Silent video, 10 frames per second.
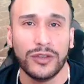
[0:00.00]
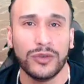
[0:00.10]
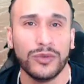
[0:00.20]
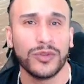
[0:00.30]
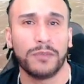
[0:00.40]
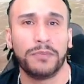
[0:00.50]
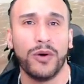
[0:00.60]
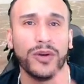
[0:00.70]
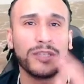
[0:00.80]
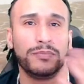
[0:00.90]
used
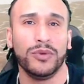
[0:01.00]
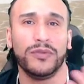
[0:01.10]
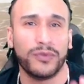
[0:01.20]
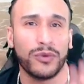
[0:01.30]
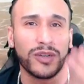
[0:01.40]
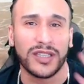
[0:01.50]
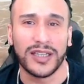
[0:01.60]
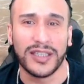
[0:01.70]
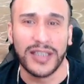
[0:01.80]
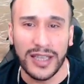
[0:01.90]
opponents' brute force
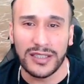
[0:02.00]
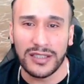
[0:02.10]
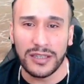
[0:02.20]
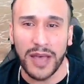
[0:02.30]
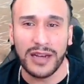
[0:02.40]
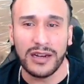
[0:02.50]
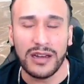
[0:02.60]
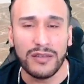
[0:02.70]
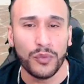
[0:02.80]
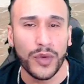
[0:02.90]
against them. I
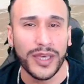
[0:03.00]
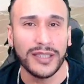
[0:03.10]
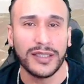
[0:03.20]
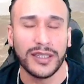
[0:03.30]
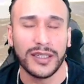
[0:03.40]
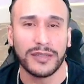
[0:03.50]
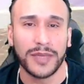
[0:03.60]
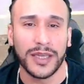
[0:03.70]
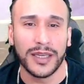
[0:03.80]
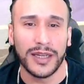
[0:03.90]
love what he did,
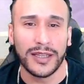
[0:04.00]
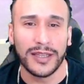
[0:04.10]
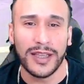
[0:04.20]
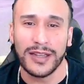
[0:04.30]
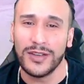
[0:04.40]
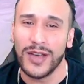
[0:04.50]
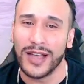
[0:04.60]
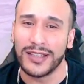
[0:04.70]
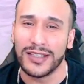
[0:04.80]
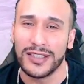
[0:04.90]
man. And then you
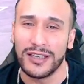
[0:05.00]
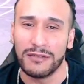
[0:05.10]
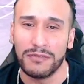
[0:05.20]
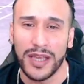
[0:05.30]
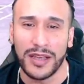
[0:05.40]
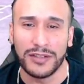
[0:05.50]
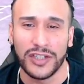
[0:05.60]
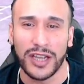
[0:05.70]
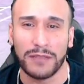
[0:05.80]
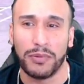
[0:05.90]
got this young man,
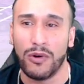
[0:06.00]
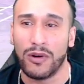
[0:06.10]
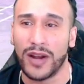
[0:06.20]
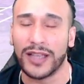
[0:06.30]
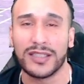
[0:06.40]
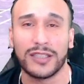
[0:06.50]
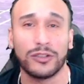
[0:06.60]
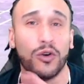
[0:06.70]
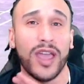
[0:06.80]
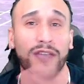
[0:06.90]
Jake Paul. Like I said,
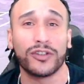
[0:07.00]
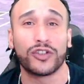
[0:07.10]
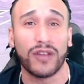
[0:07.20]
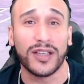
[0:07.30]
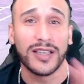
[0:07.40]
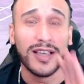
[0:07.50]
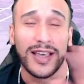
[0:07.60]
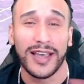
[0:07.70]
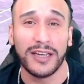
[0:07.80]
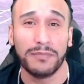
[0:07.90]
don't ever trust
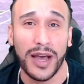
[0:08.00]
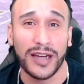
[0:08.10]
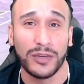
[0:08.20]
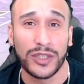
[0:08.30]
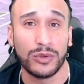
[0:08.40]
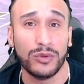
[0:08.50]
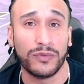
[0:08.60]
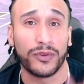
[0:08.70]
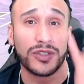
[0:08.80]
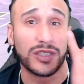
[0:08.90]
anybody with two
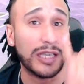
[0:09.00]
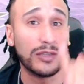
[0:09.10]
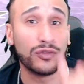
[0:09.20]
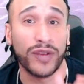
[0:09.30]
first names.